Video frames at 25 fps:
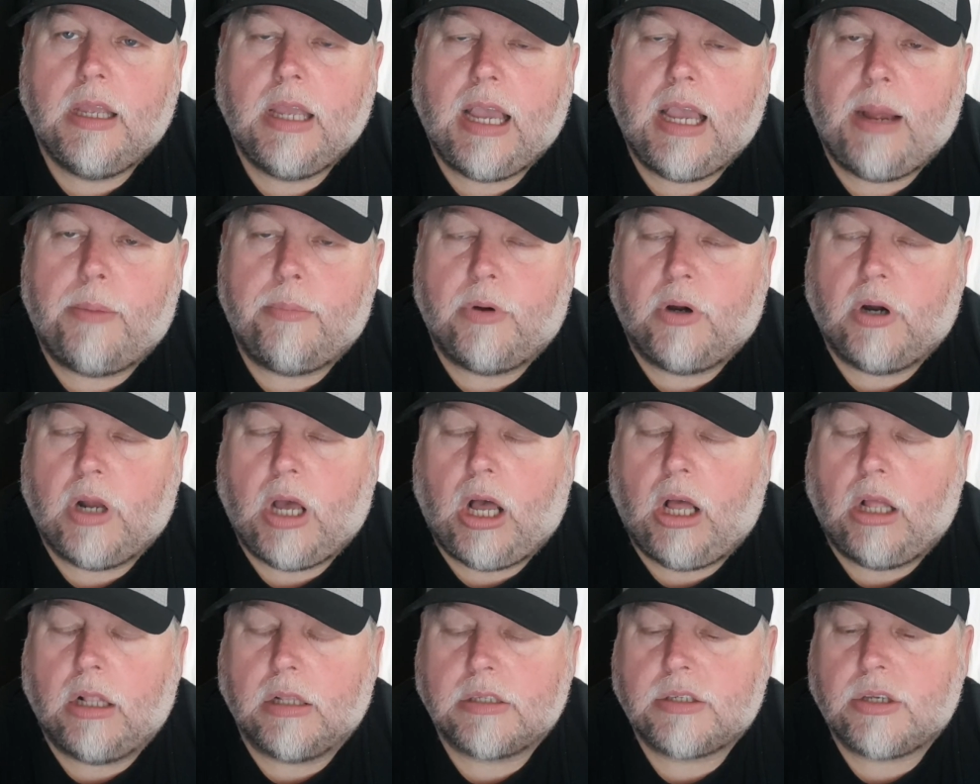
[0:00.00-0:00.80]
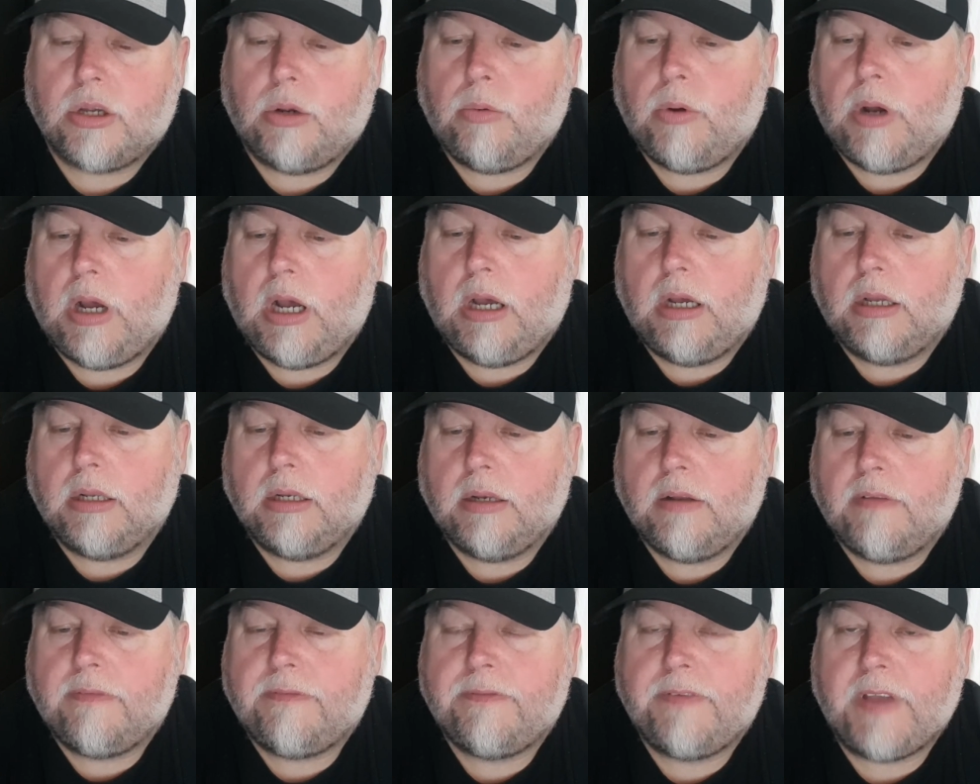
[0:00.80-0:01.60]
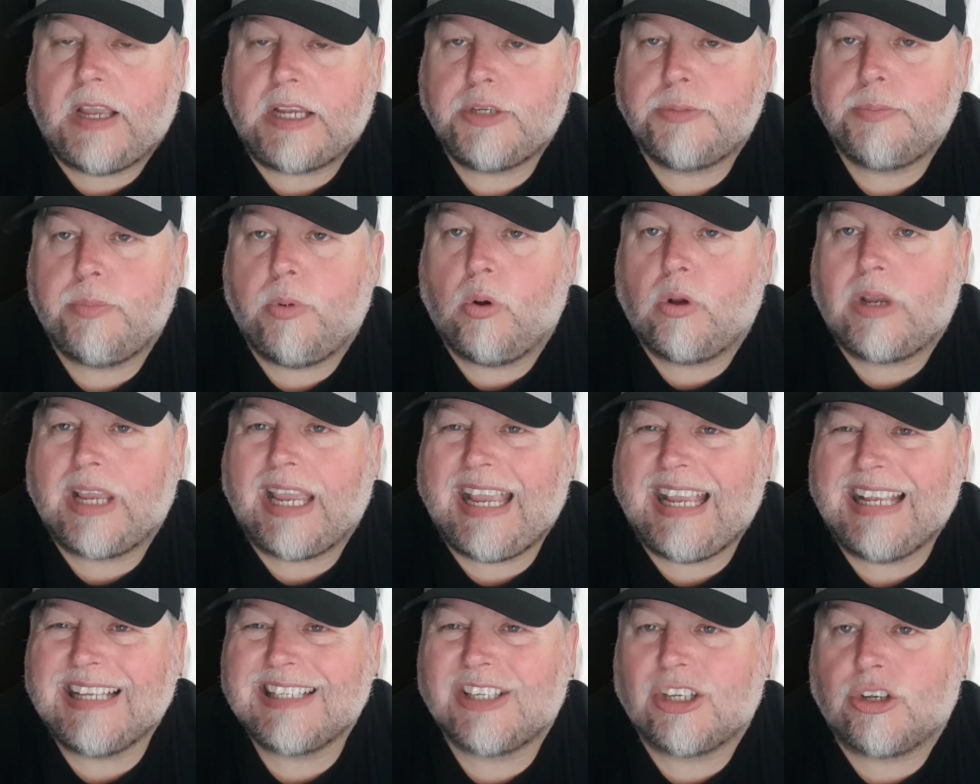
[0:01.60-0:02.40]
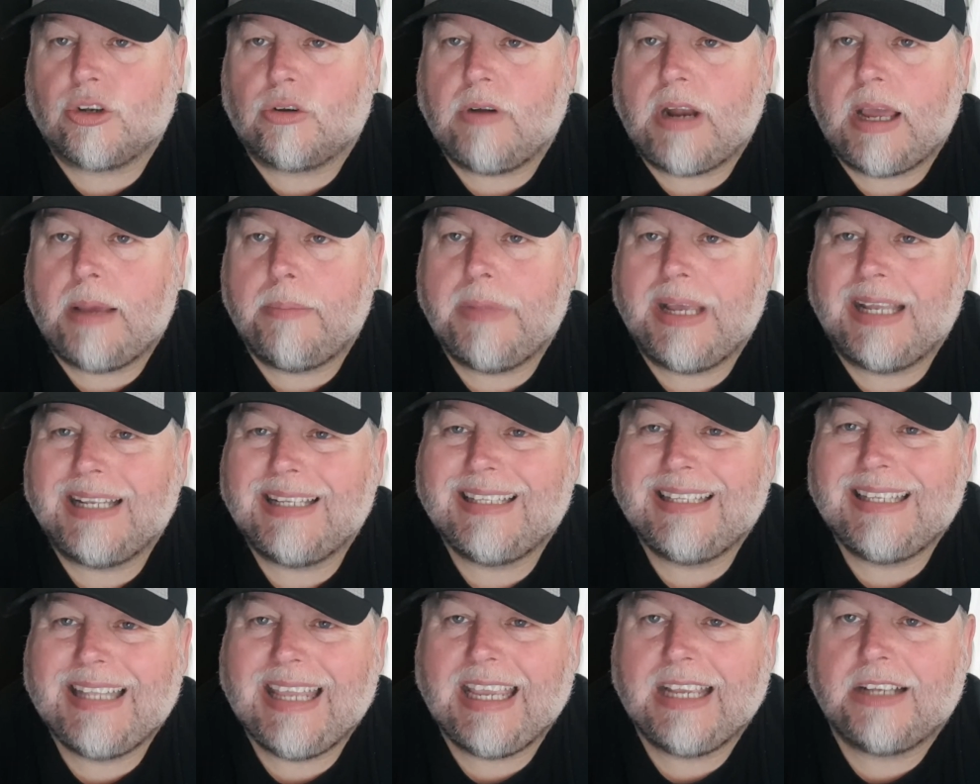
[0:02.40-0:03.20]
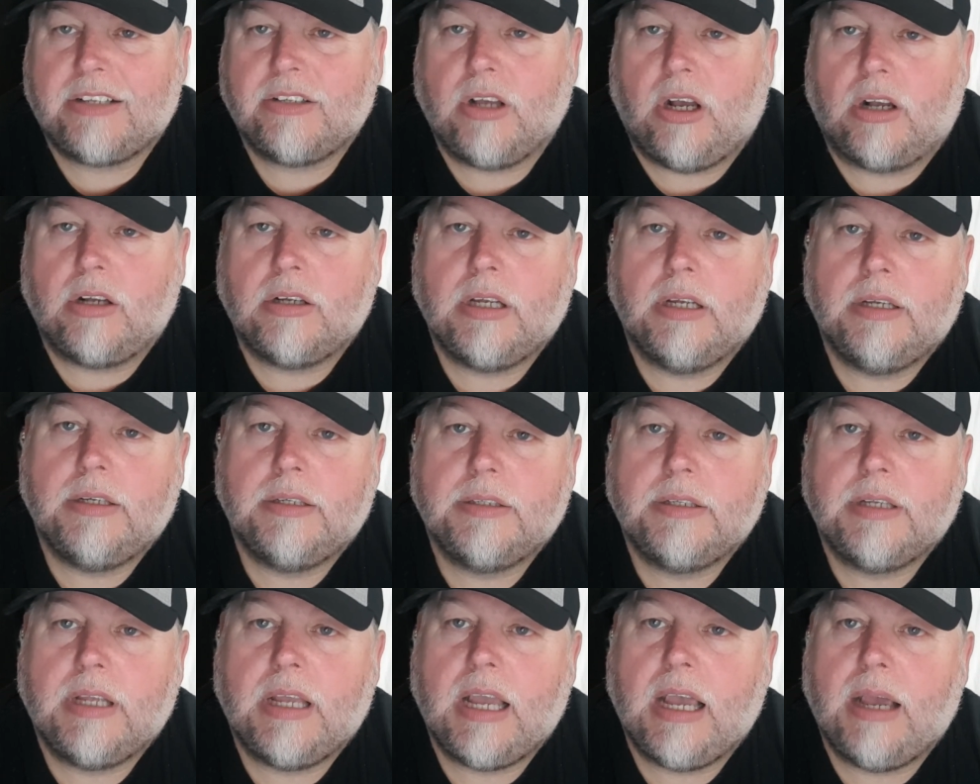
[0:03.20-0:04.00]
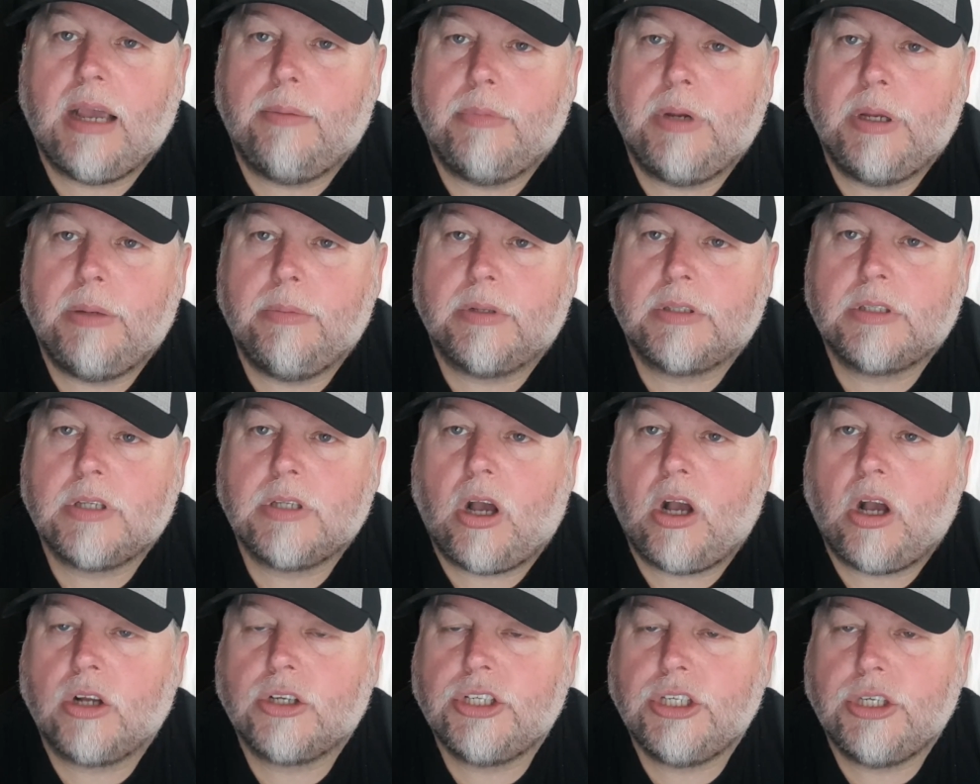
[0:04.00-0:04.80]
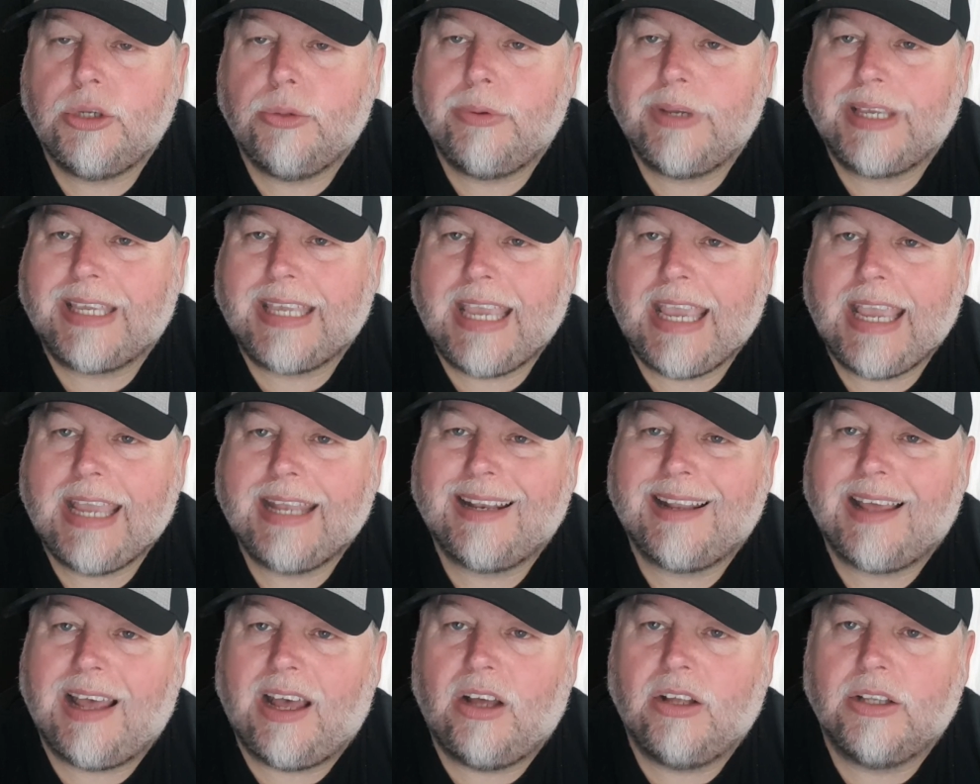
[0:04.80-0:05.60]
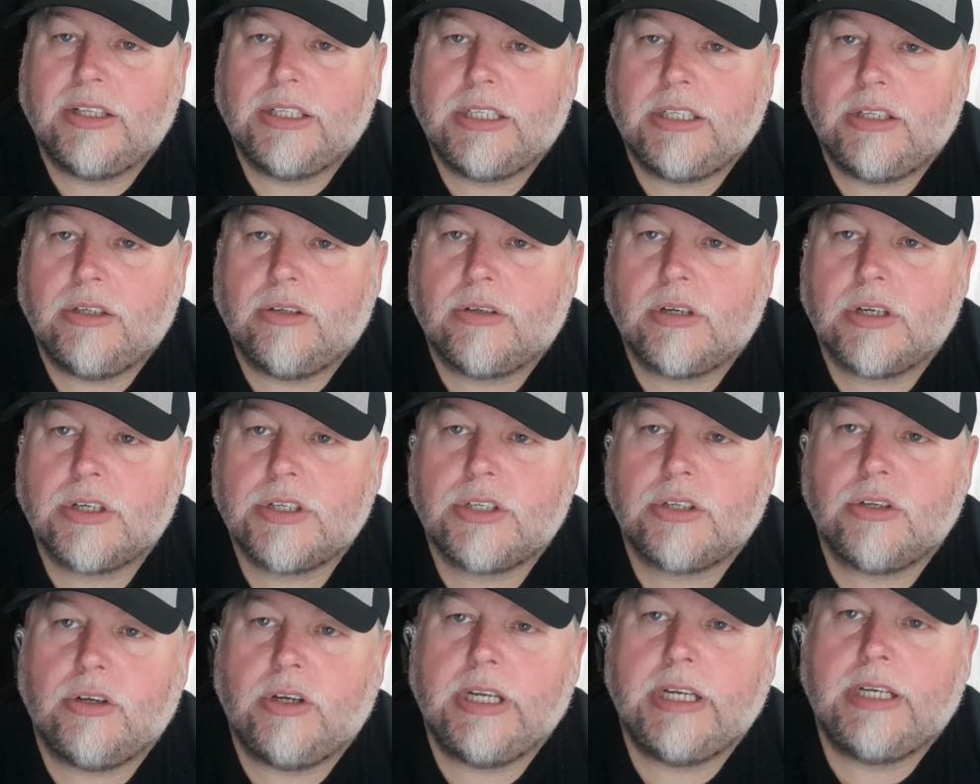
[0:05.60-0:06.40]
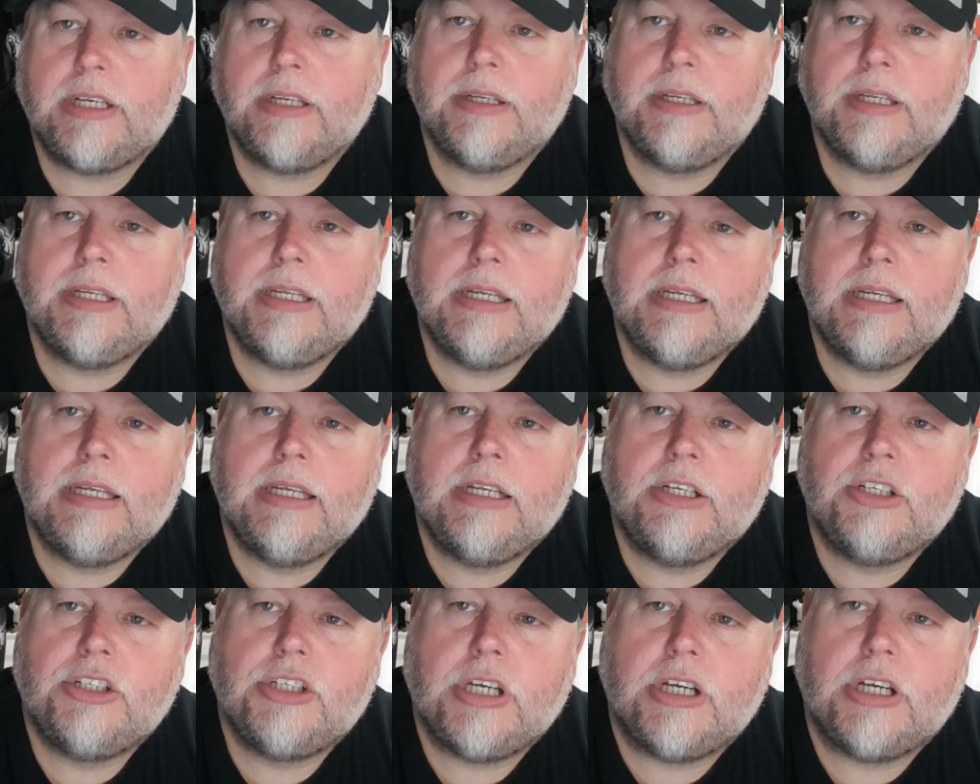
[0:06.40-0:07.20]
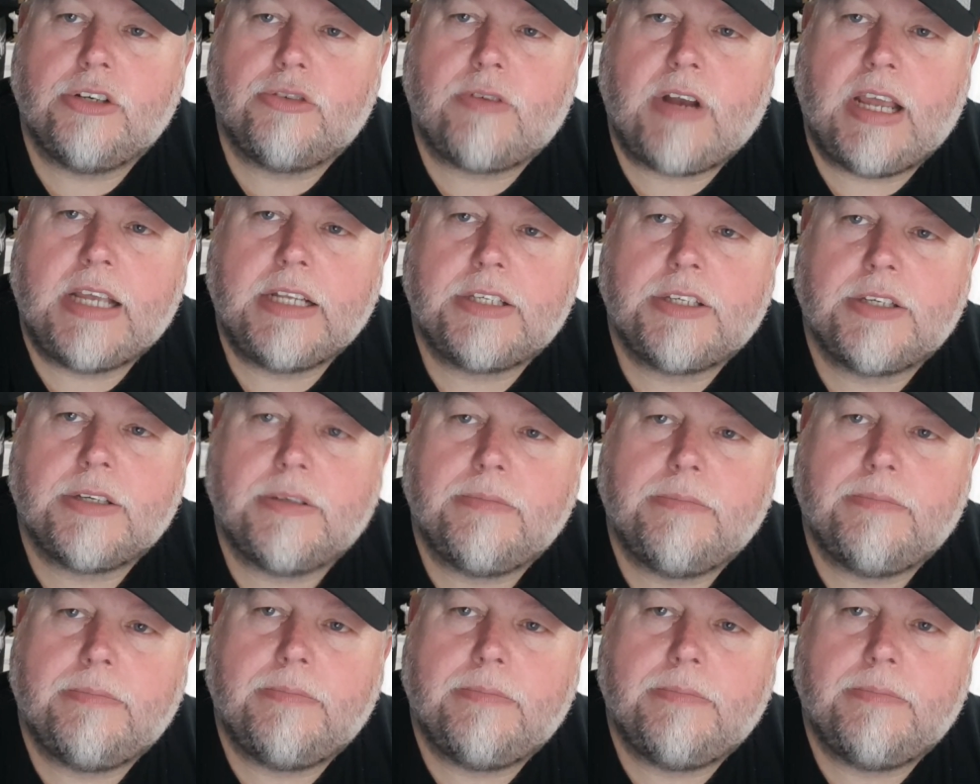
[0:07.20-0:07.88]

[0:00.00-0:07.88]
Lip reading: And we're also on Facebook, Instagram and TikTok. And we will talk to you again on the other side. Cheers, Reds.